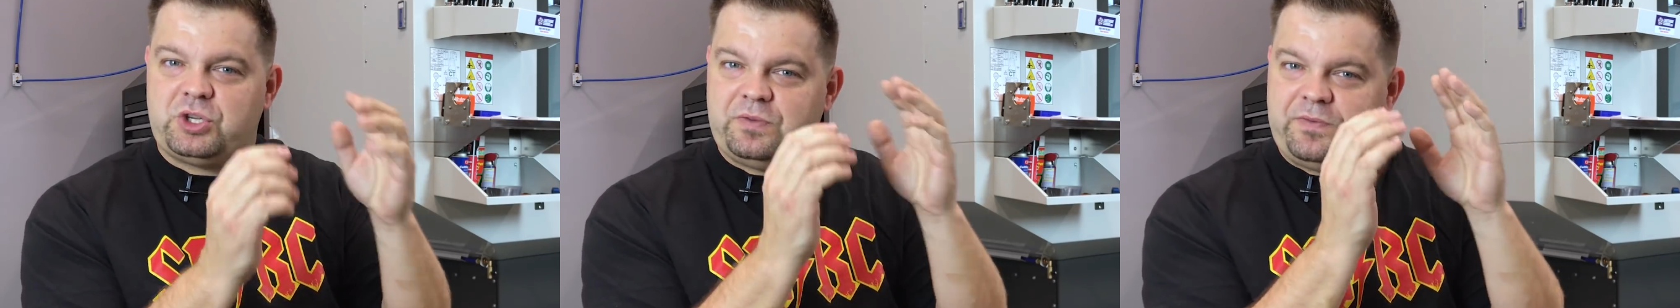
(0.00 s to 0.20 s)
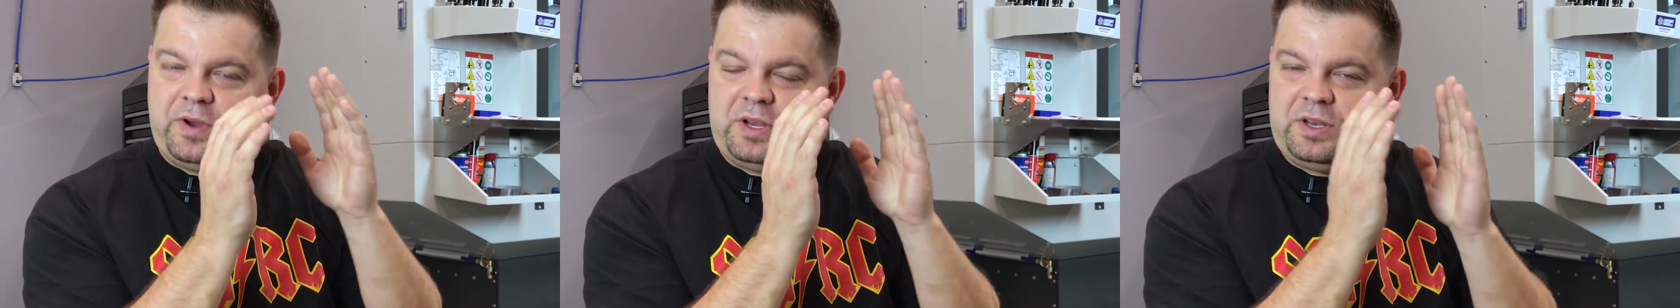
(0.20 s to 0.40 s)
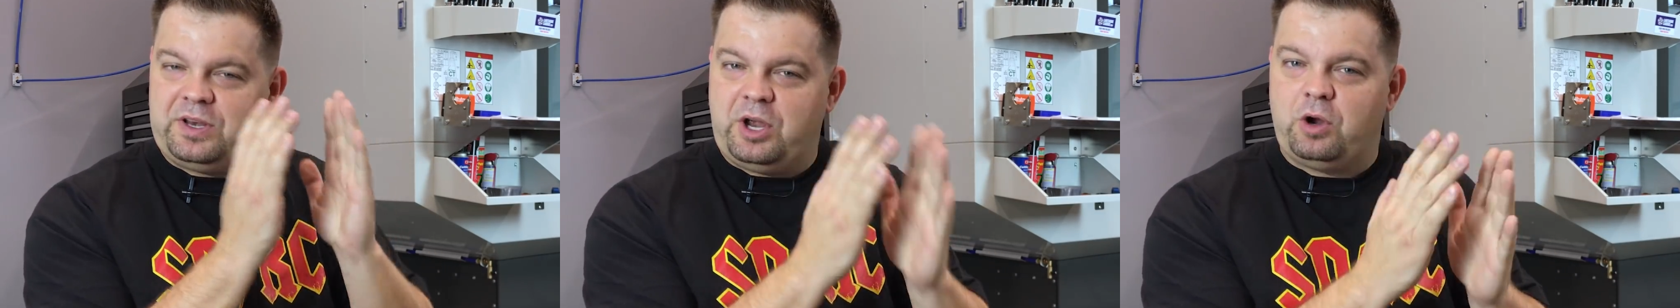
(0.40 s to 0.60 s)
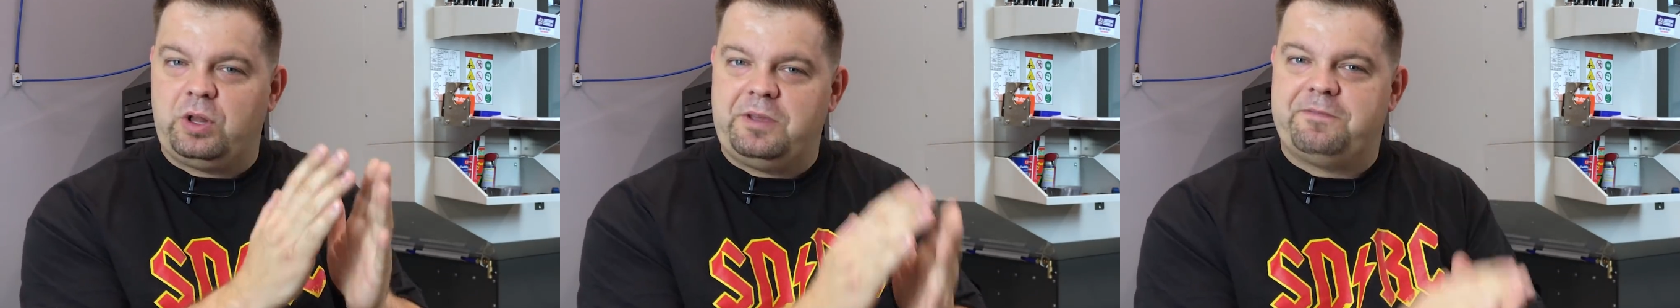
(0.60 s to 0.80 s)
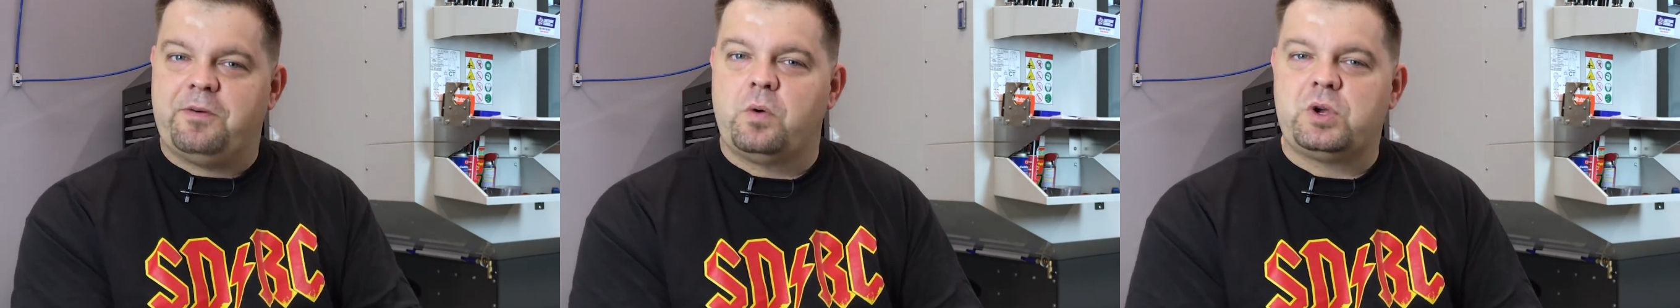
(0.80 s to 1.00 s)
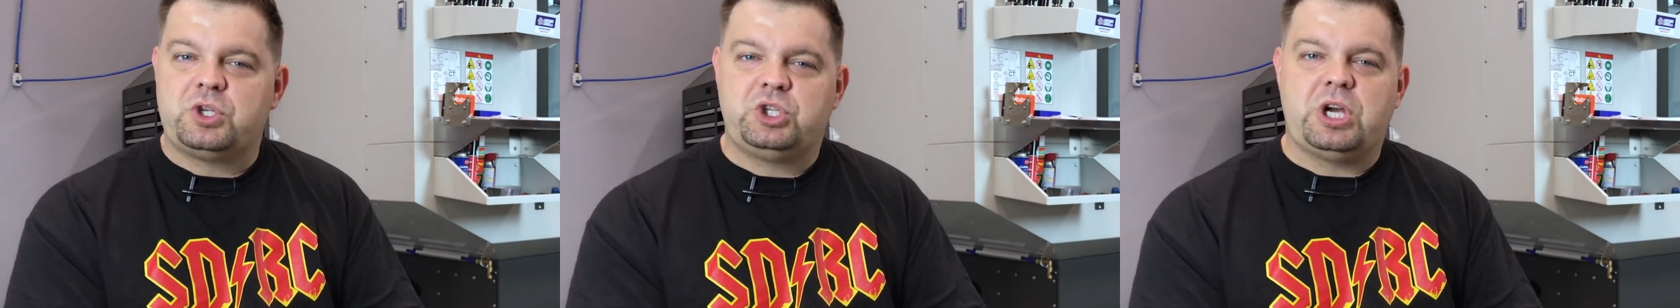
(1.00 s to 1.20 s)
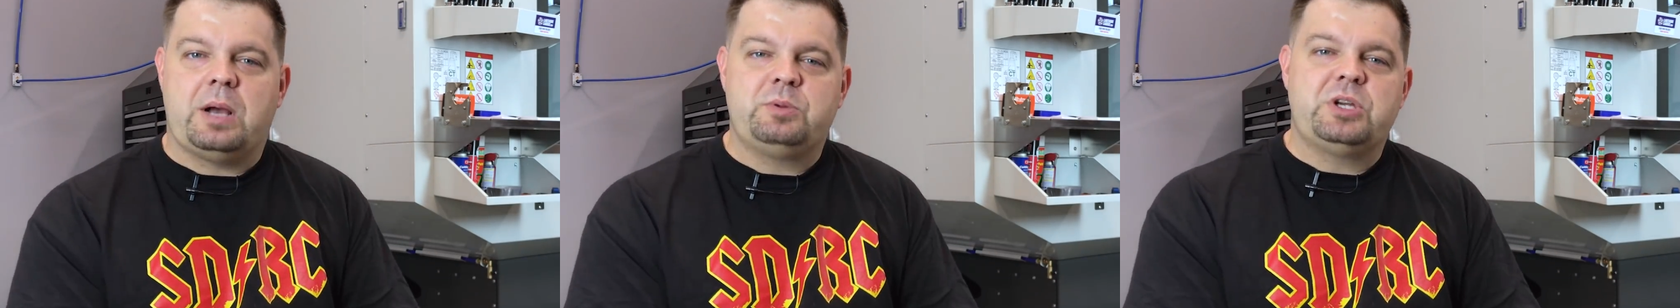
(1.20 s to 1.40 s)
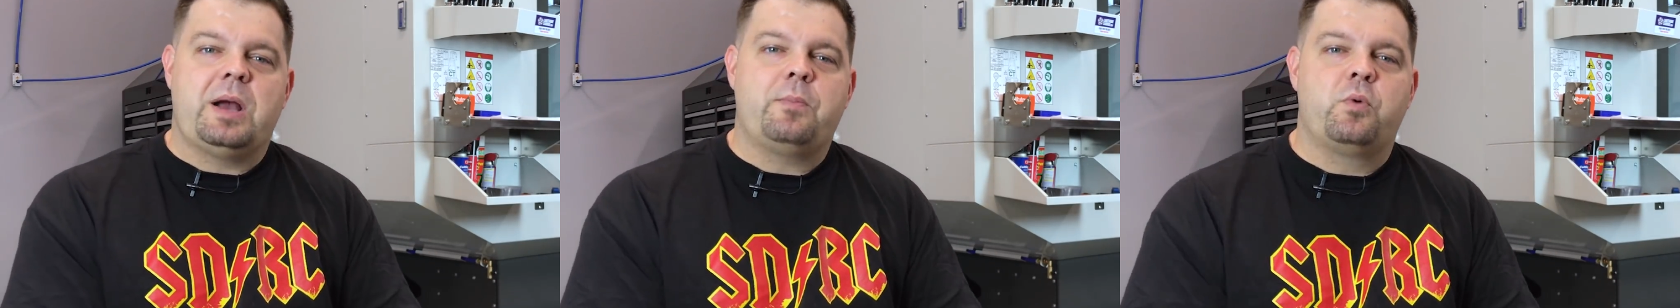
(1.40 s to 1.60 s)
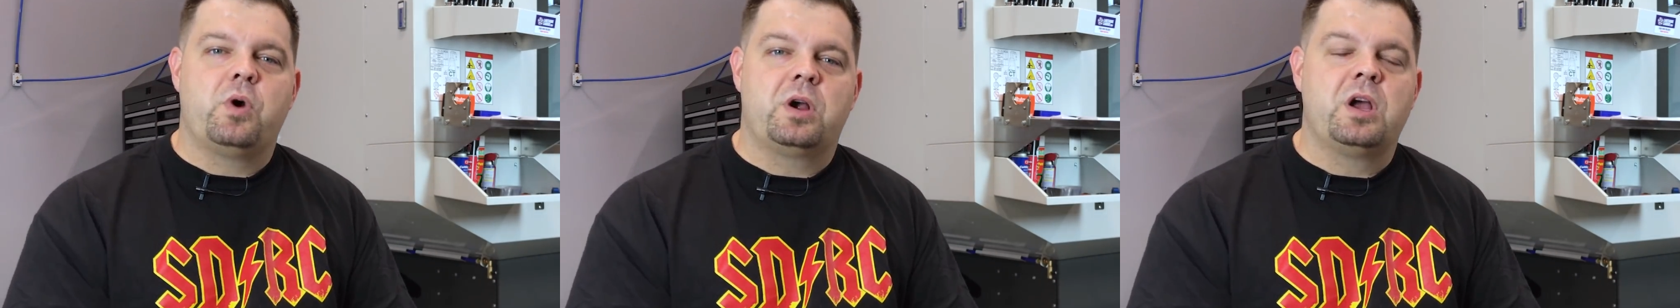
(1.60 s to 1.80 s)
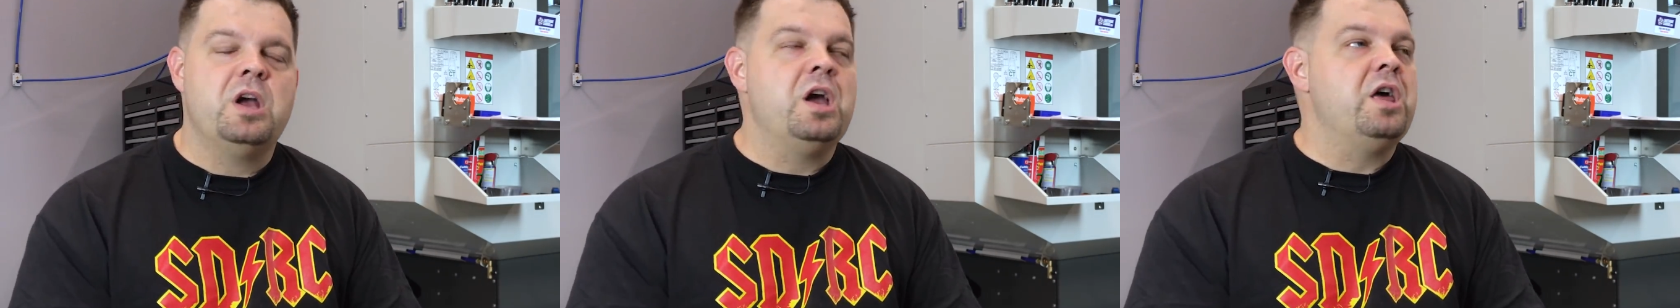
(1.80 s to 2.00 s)
very narrowly focused job shop
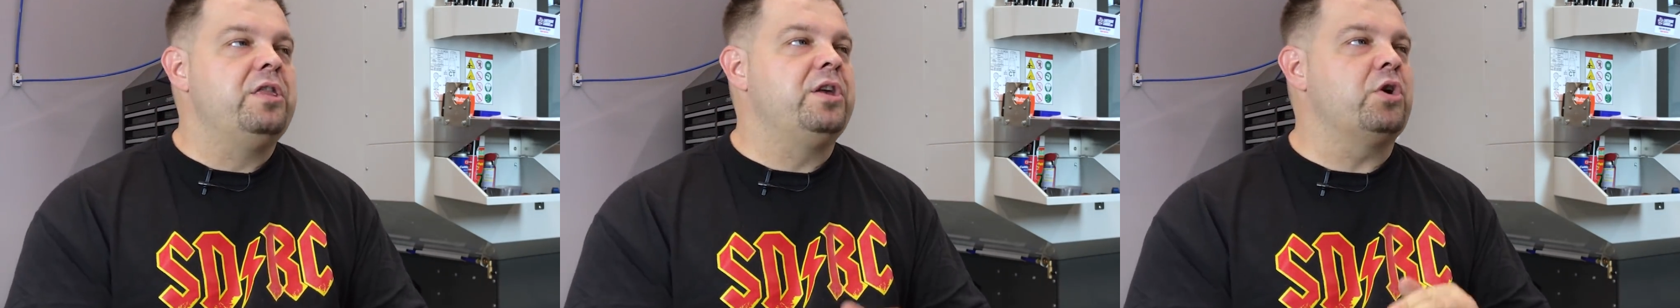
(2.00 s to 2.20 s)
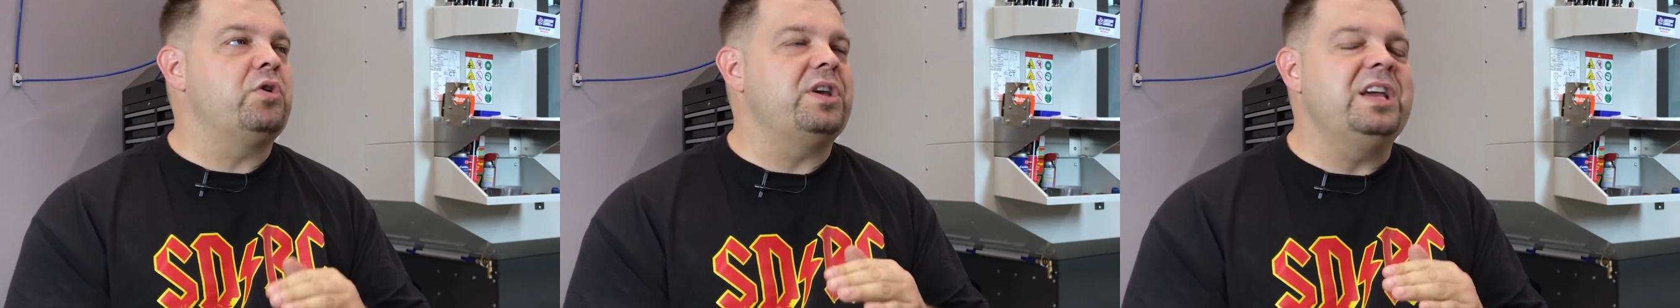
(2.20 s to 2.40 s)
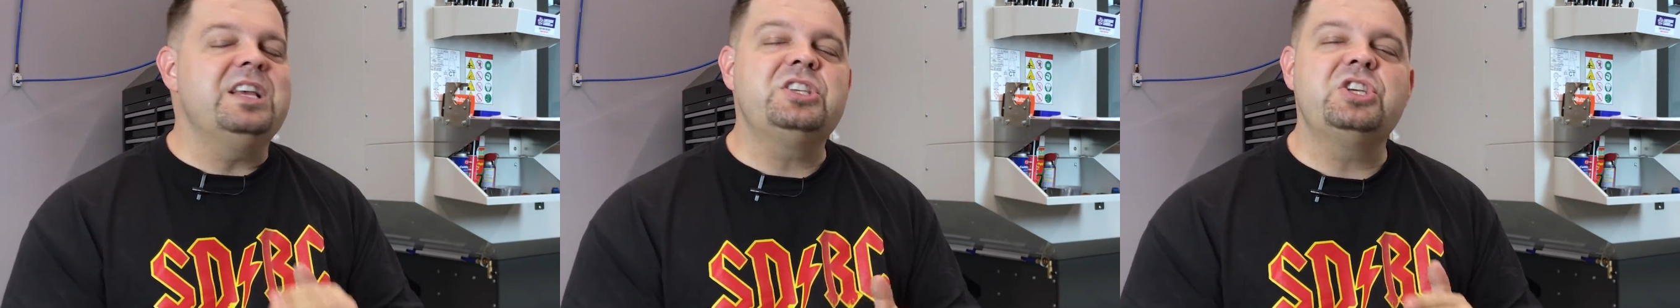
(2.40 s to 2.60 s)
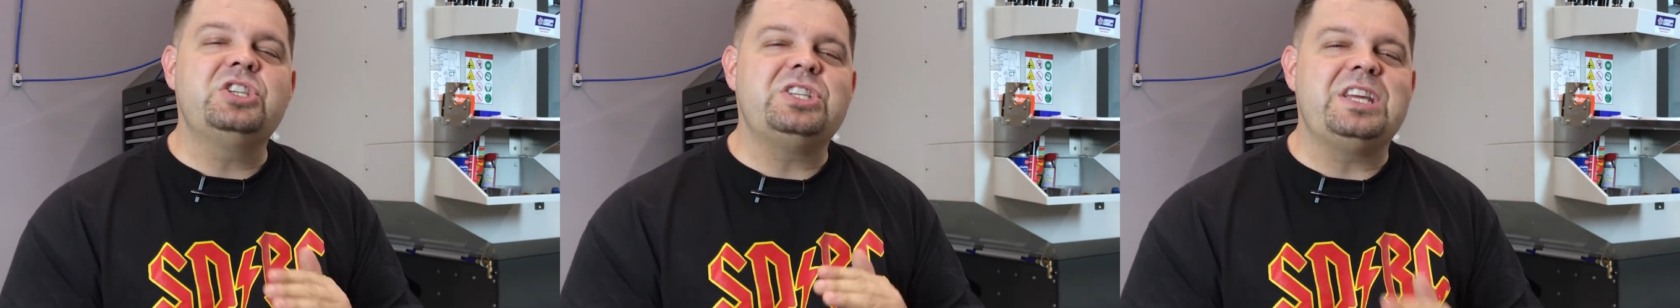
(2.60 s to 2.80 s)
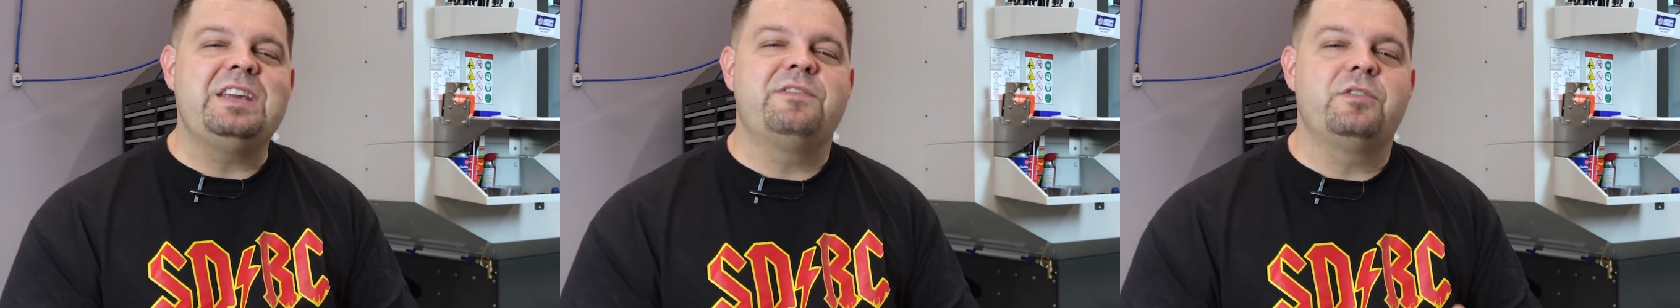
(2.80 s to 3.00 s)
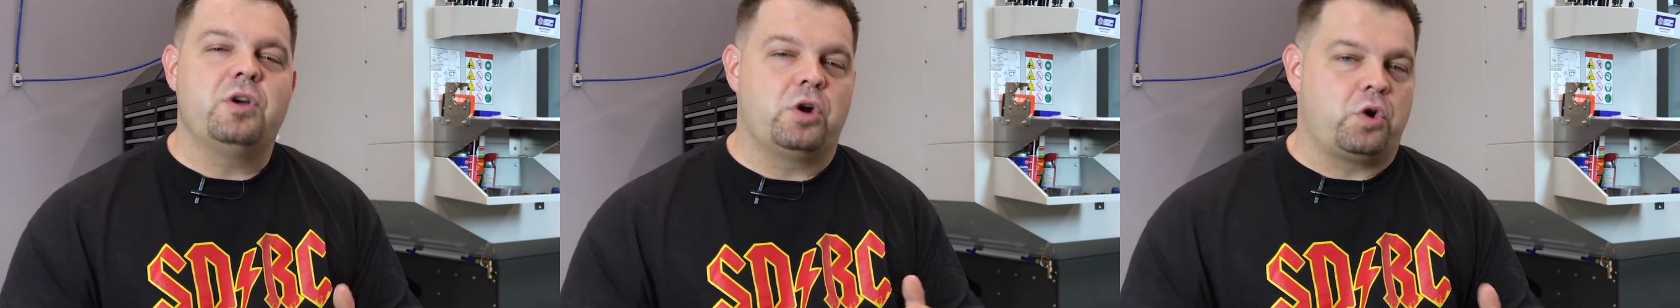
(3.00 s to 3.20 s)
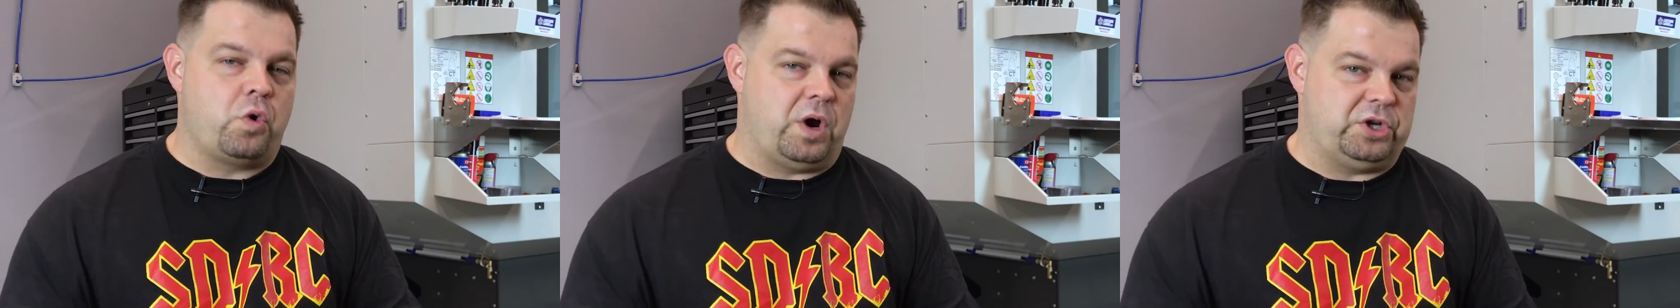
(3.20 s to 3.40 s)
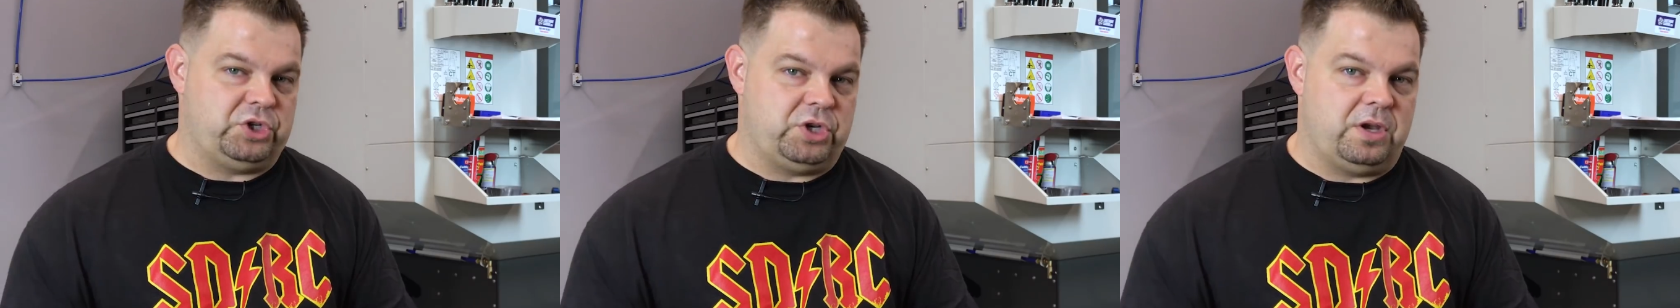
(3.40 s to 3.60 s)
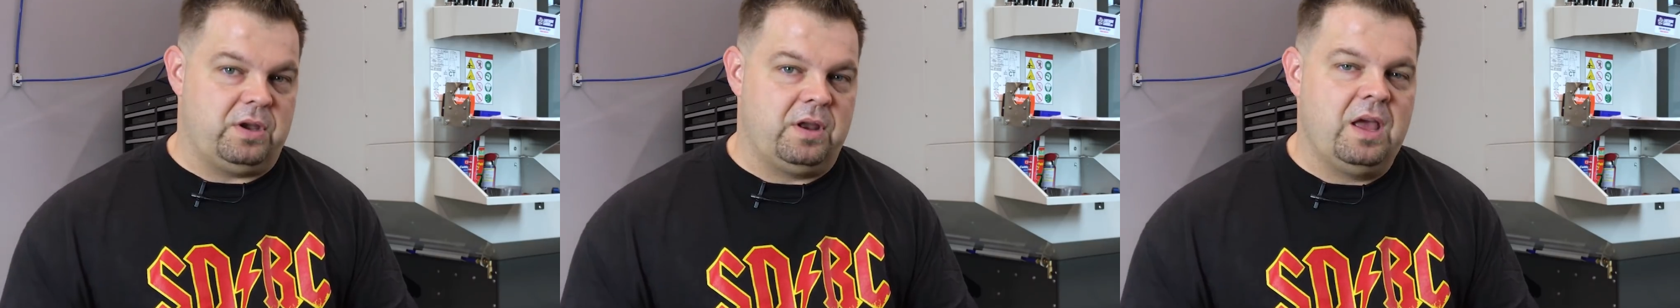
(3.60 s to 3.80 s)
work, there isn't even a question.